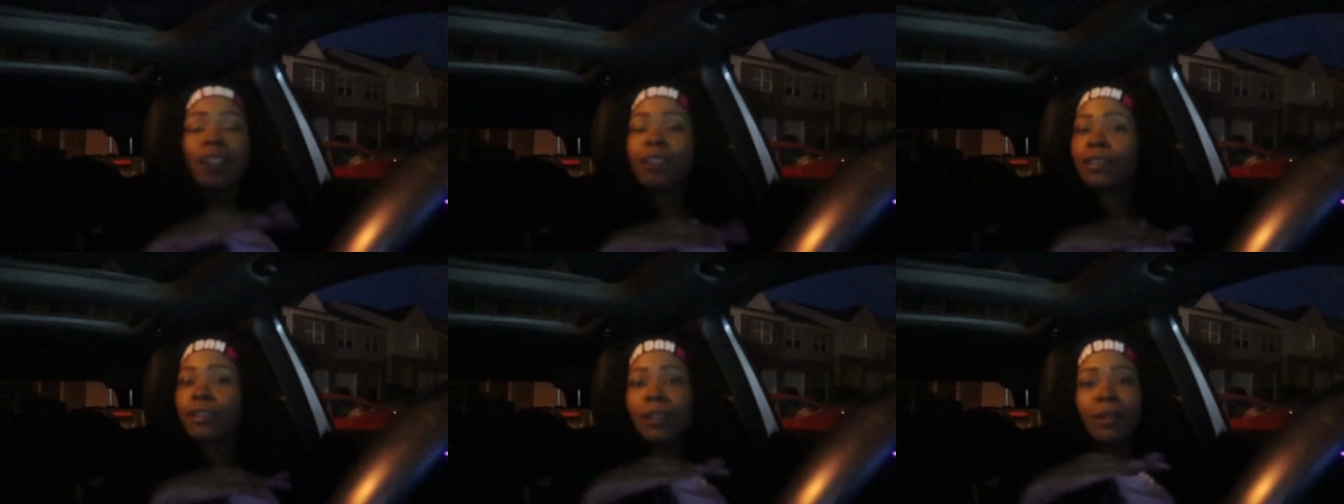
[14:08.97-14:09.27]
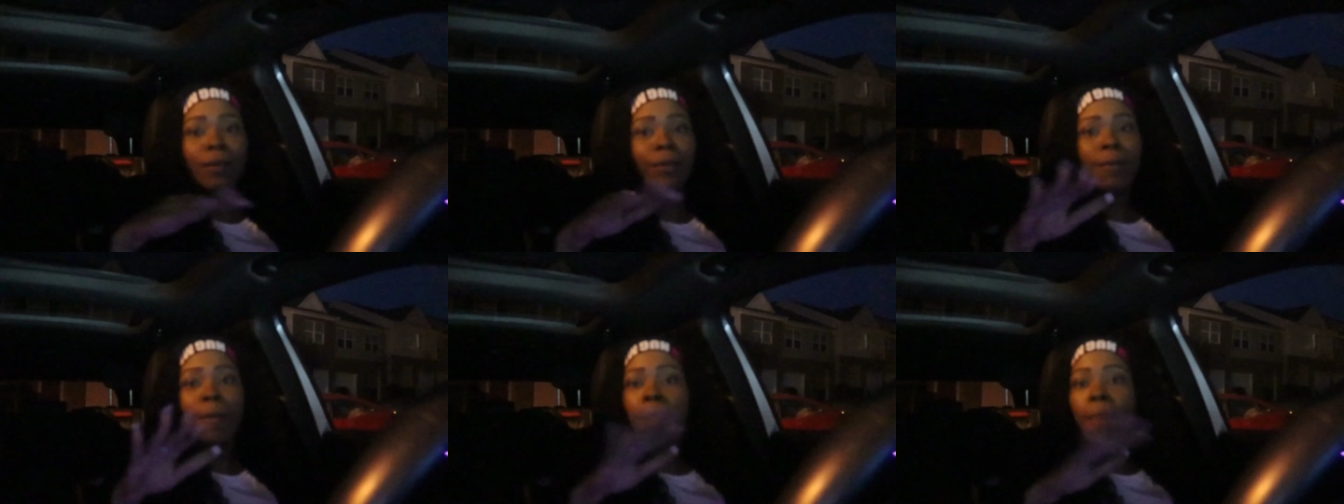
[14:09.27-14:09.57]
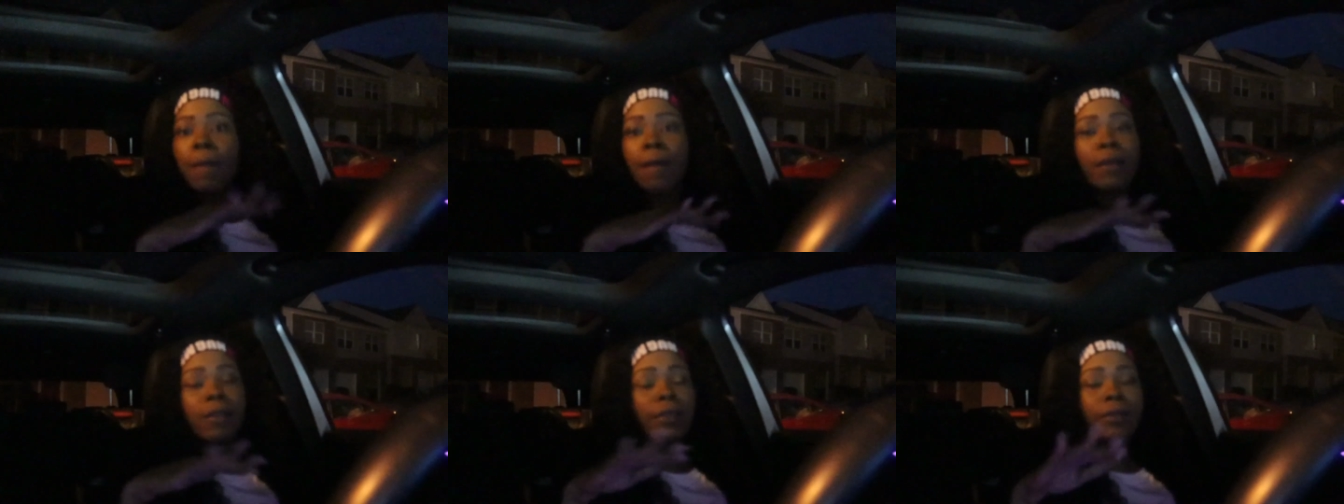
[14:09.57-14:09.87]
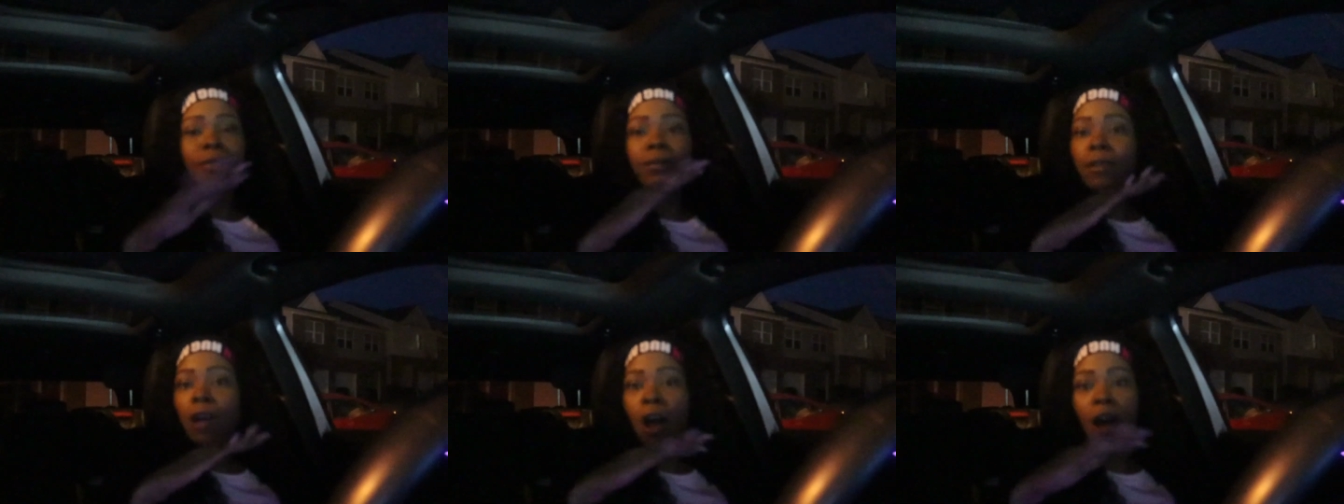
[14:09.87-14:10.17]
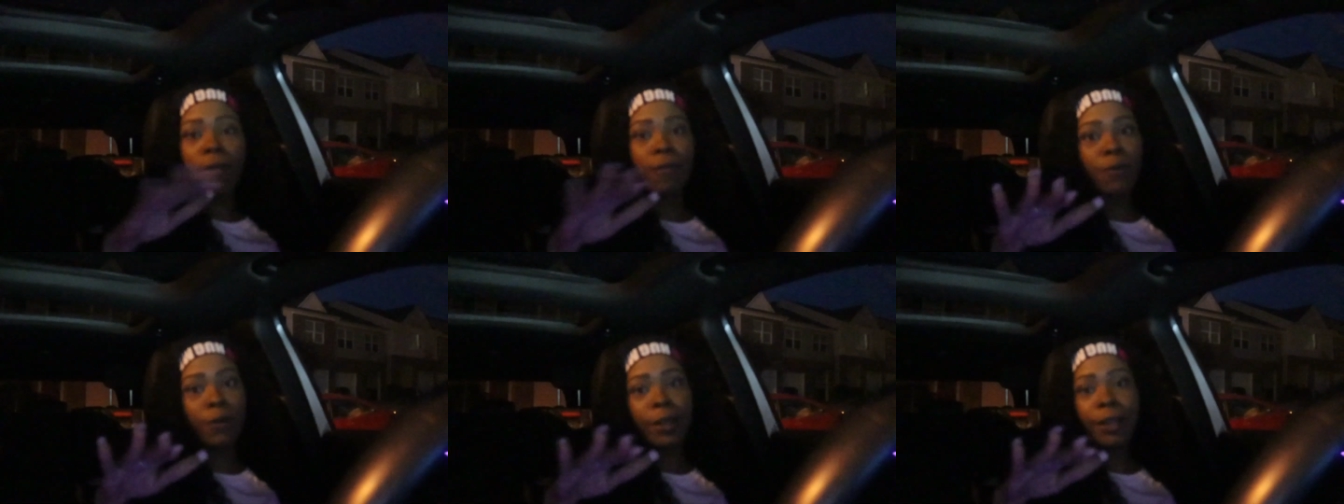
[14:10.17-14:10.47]
So
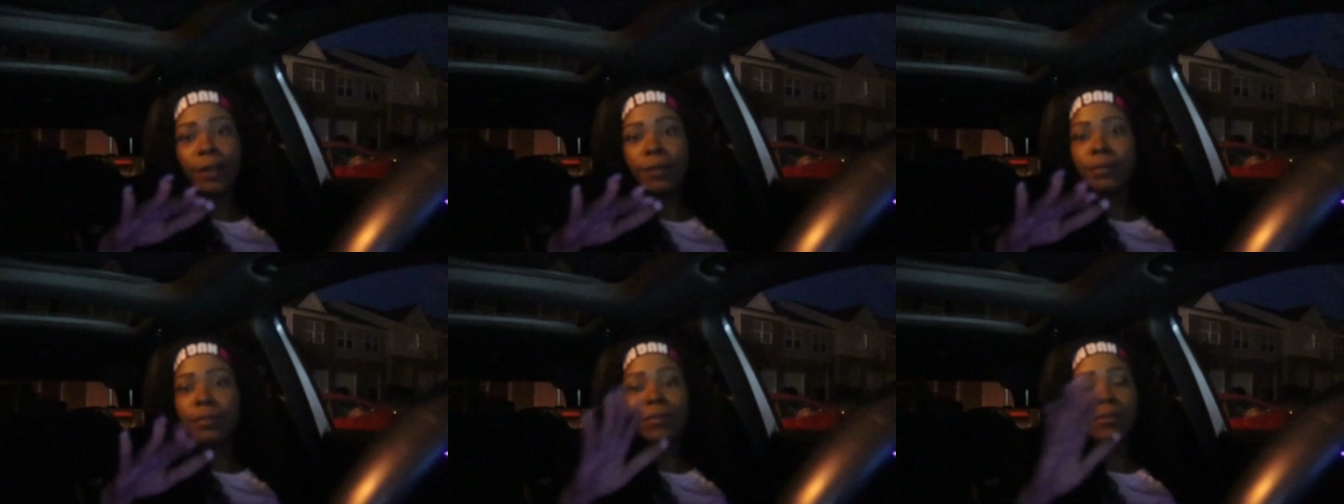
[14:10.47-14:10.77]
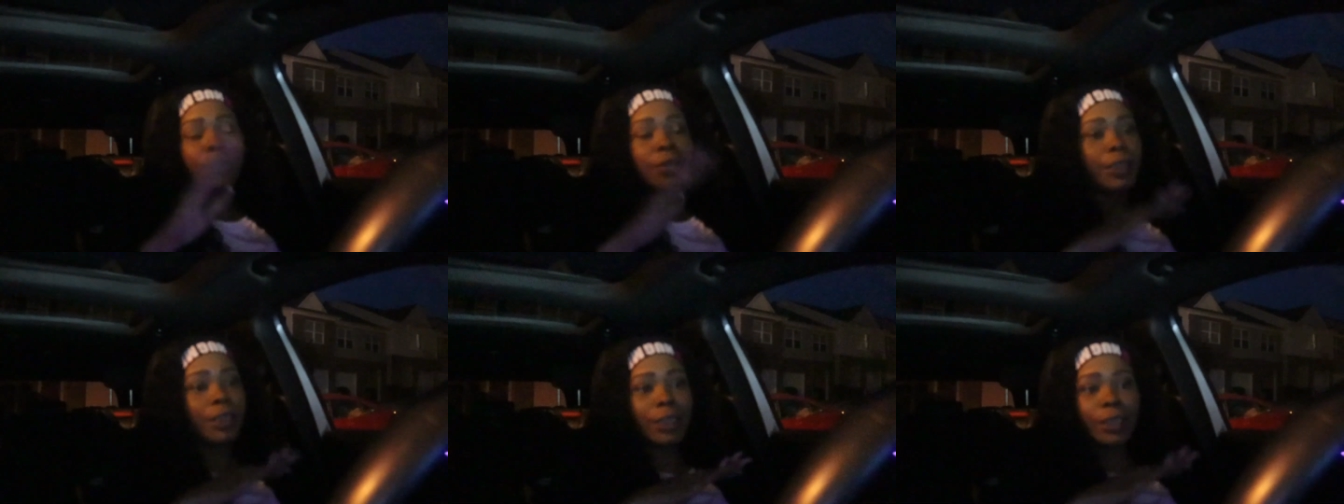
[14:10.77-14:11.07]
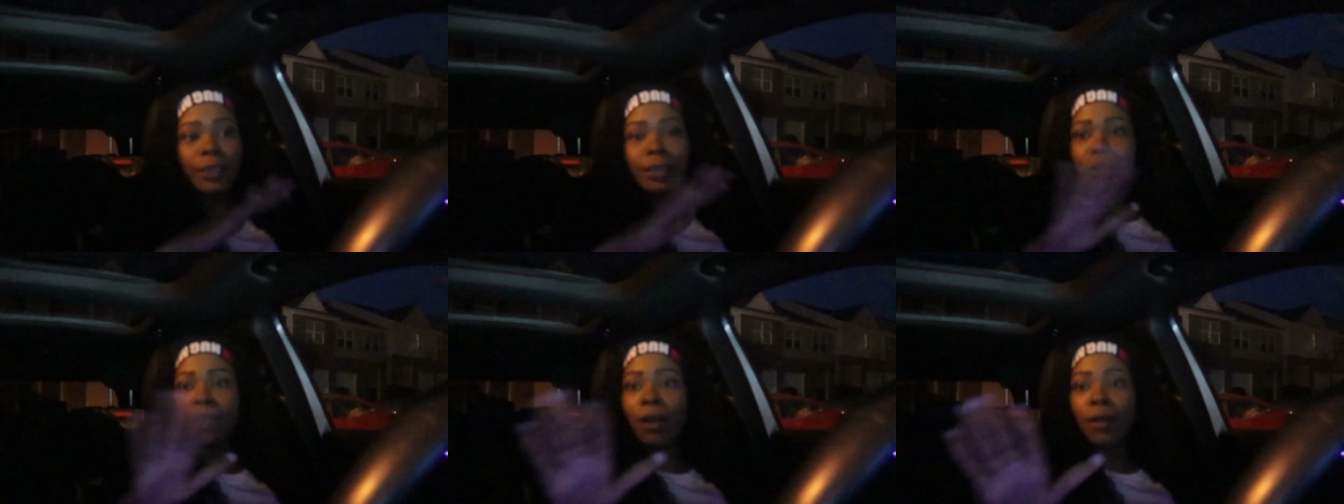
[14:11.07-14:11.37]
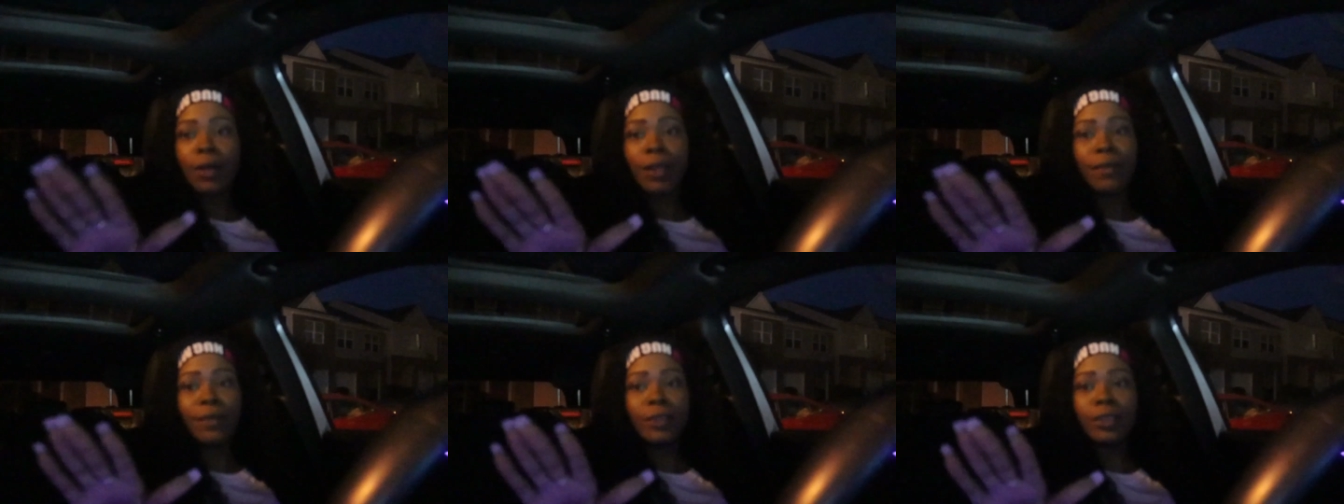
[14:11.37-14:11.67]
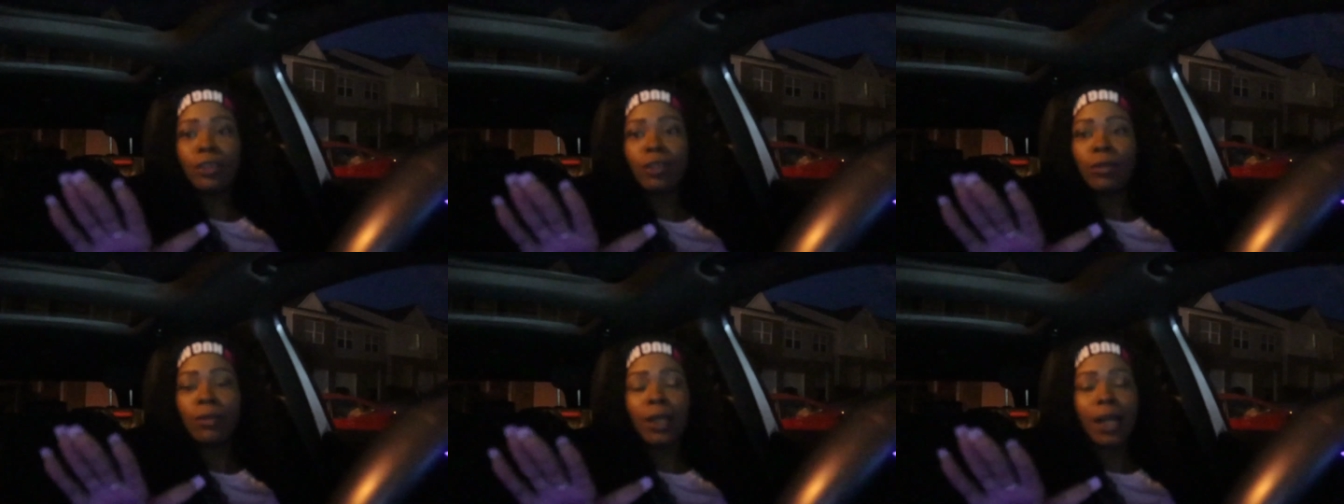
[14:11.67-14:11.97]
off rip, just don't
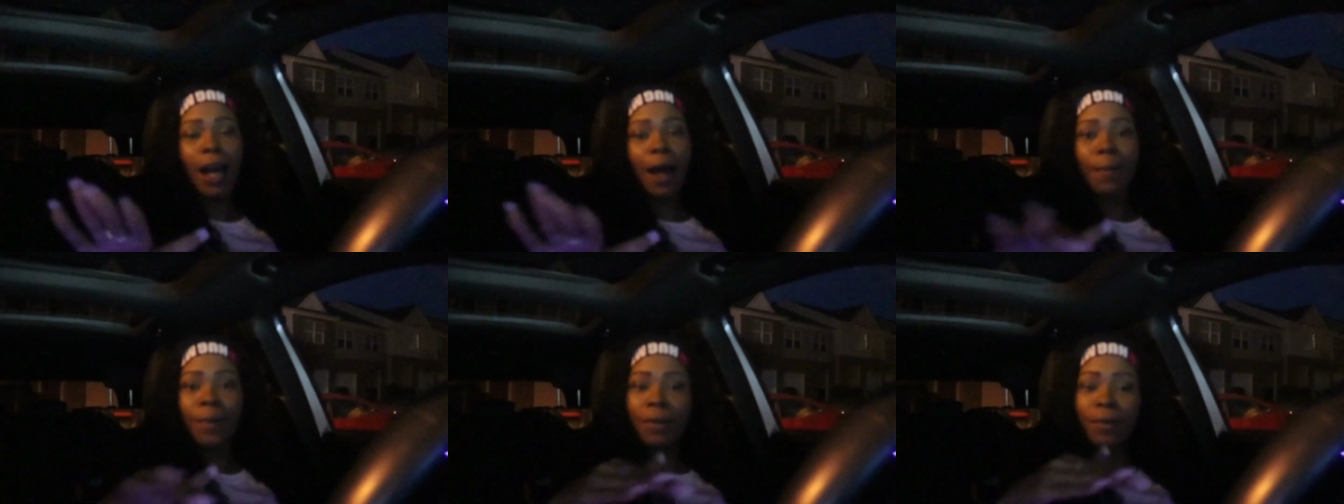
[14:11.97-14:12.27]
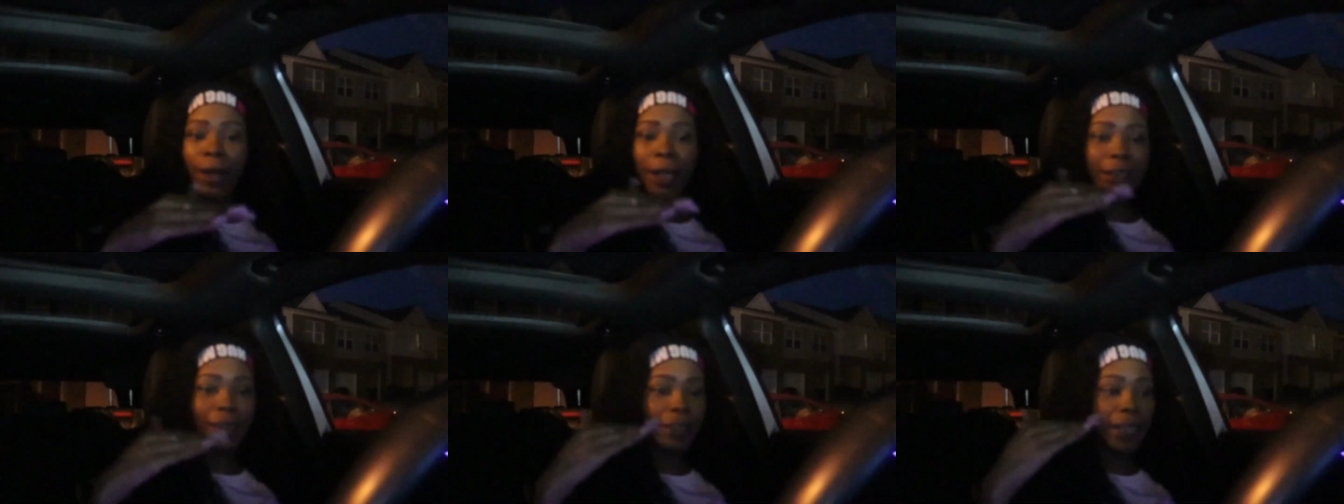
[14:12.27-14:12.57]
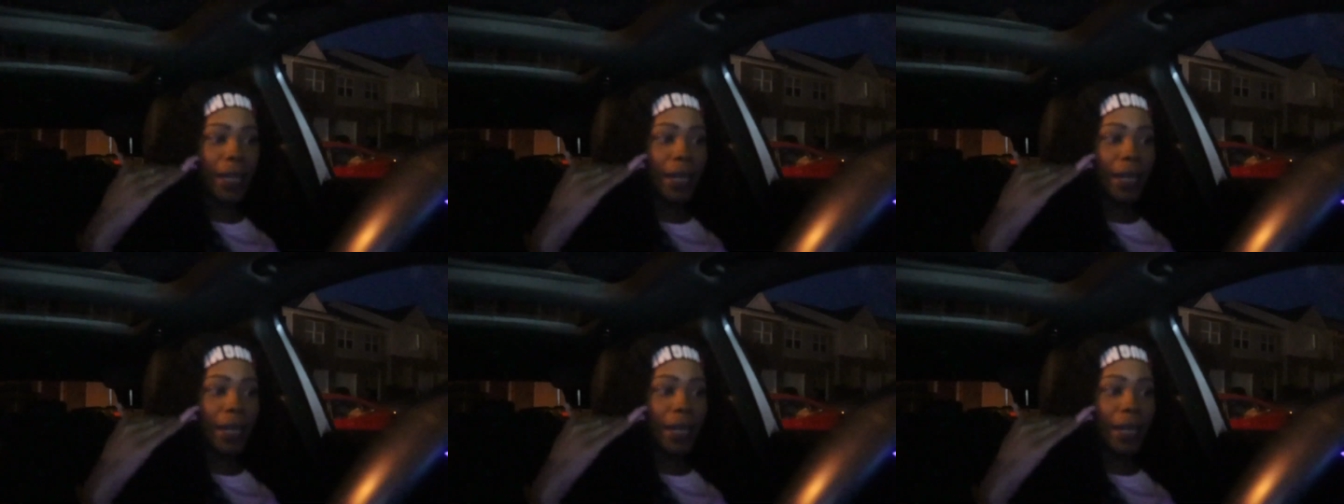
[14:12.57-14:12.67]
even do the copyrights.